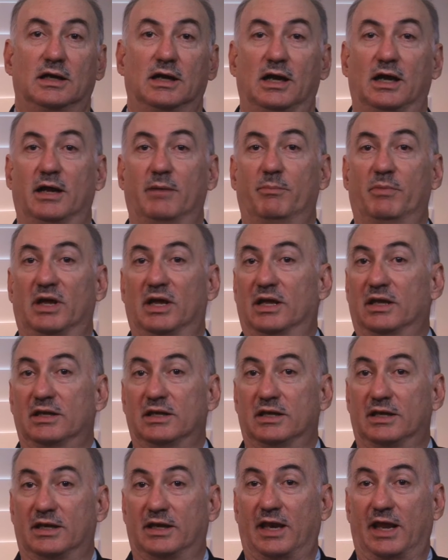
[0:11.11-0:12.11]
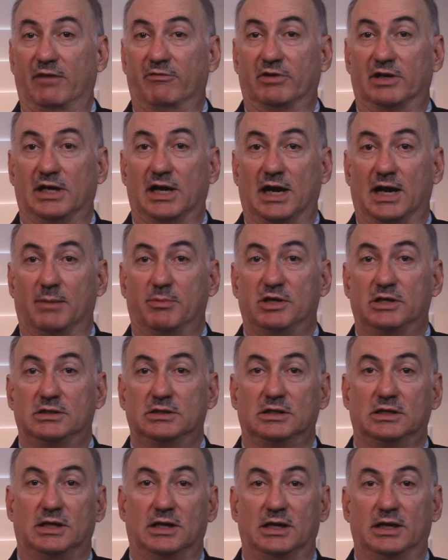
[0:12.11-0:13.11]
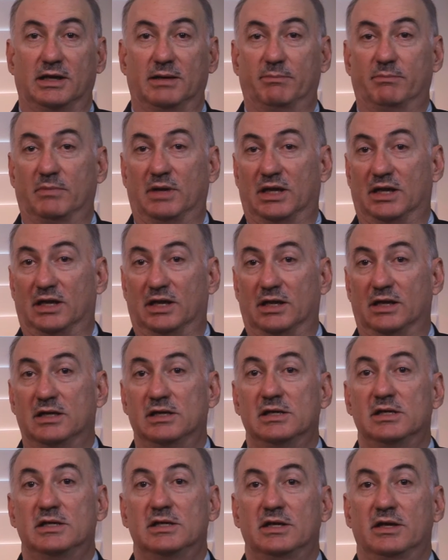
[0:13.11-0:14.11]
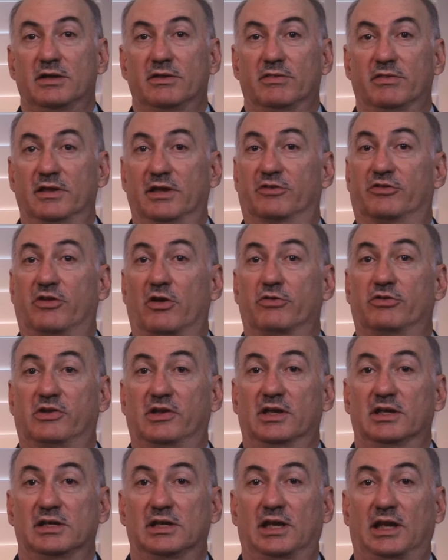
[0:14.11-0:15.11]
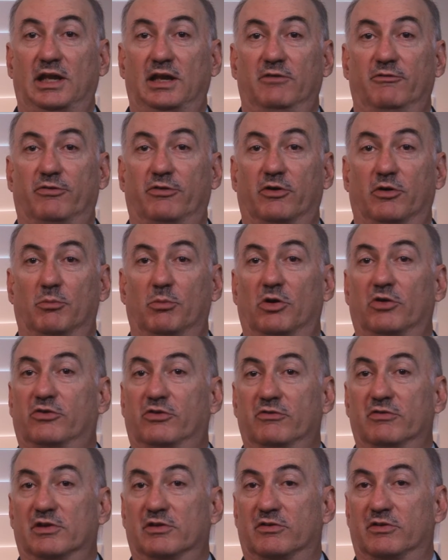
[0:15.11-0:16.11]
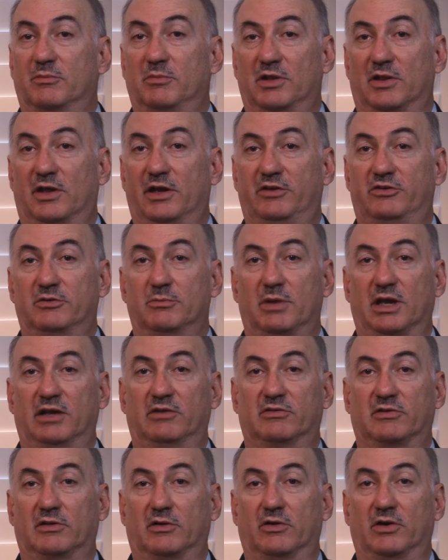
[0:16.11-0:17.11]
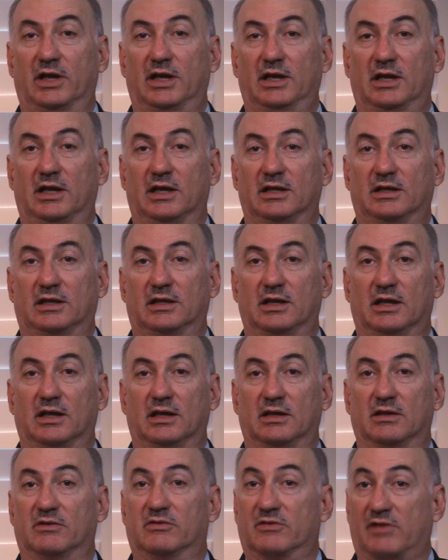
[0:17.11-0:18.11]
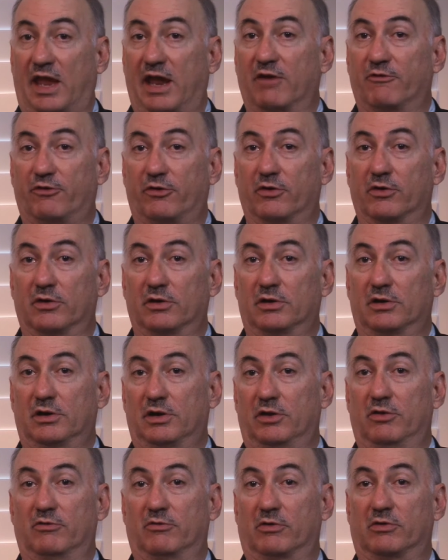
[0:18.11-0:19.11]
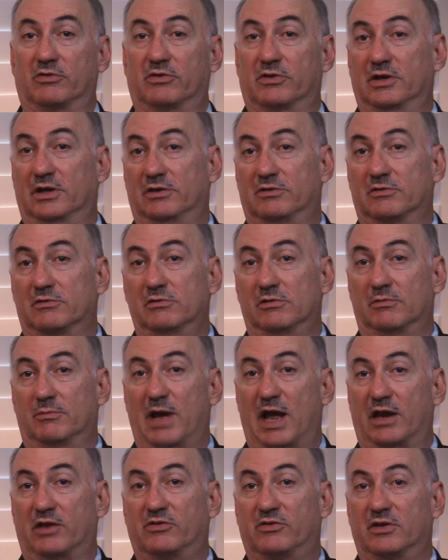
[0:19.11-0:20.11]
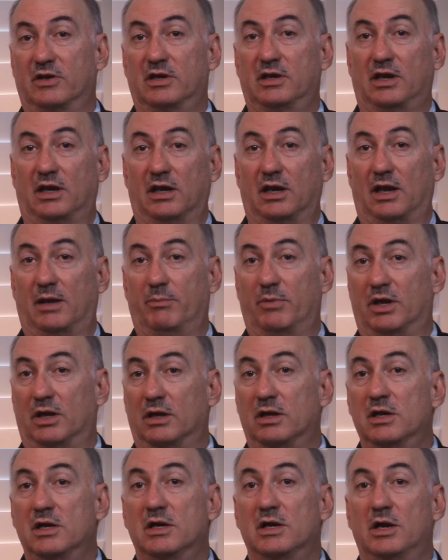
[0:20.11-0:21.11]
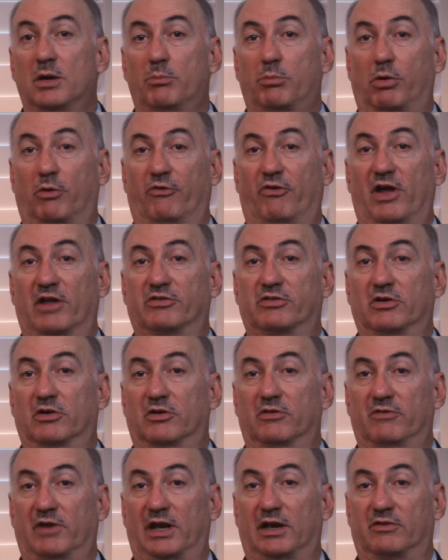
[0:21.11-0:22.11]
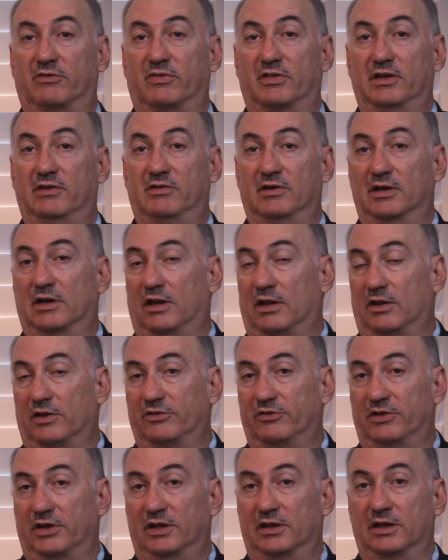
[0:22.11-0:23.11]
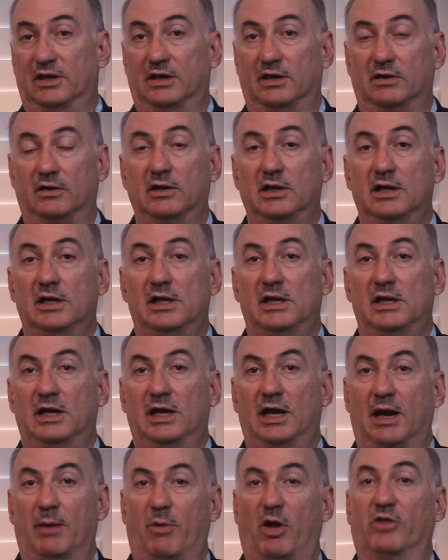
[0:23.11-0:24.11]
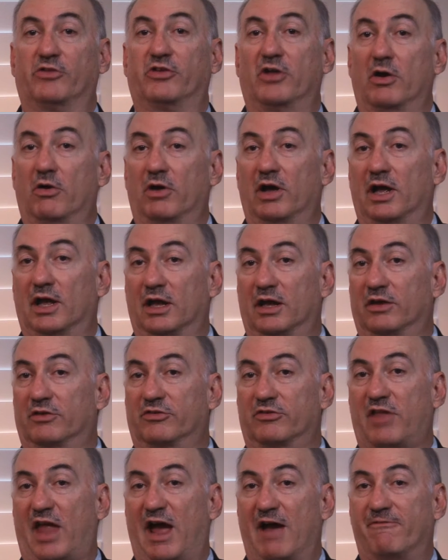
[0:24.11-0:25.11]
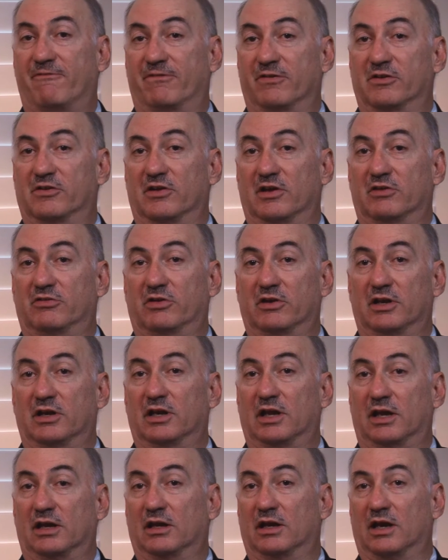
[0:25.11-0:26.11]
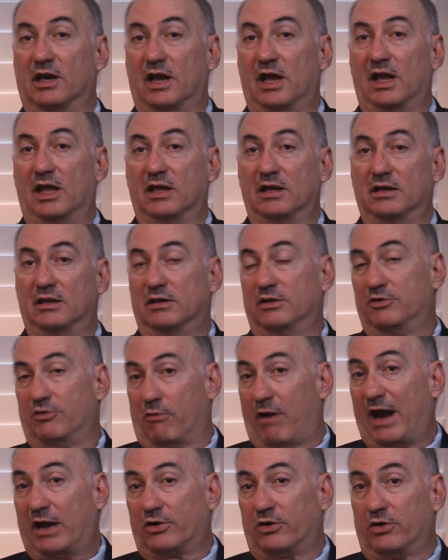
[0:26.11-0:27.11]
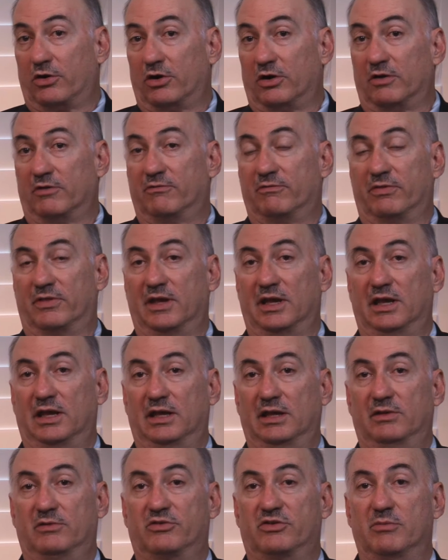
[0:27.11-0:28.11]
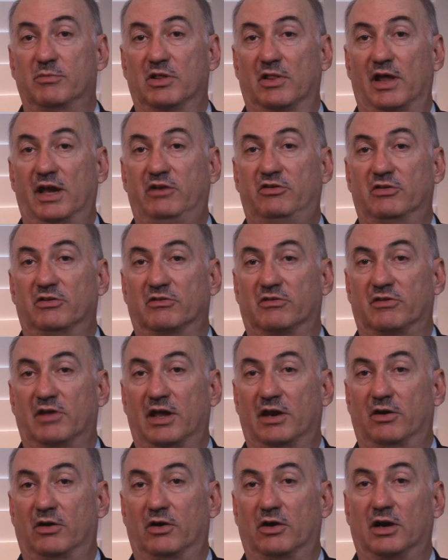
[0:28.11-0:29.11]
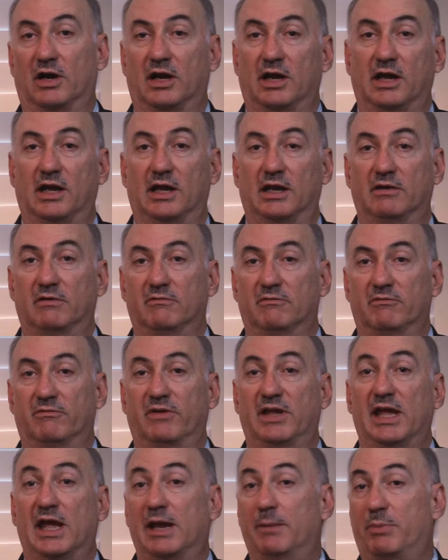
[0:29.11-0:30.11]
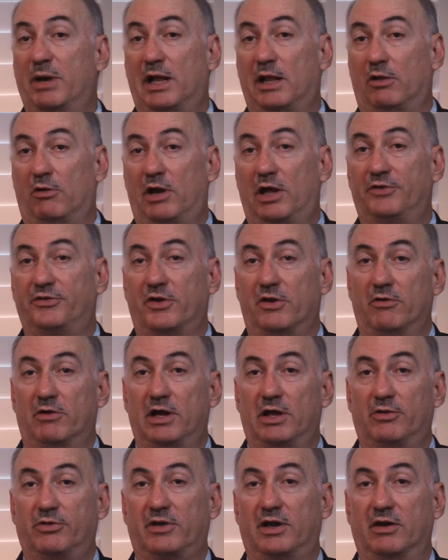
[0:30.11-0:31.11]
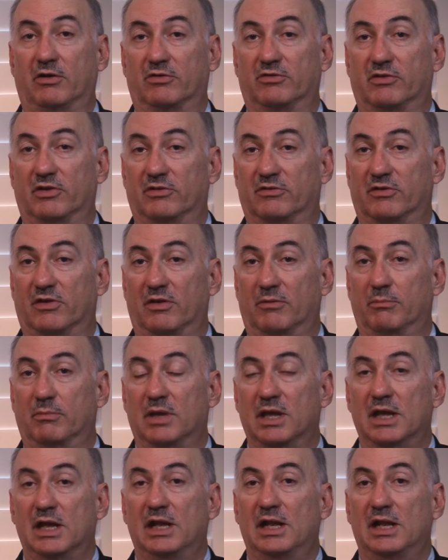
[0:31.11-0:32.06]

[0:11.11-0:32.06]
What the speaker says: I'm David Gaba. I'm the Associate Dean for Immersive and Simulation-Based Learning at Stanford University School of Medicine, and I'm a professor of anesthesiology there. I'm also a staff physician and director of the Simulation Center at VA Palo Alto Healthcare System.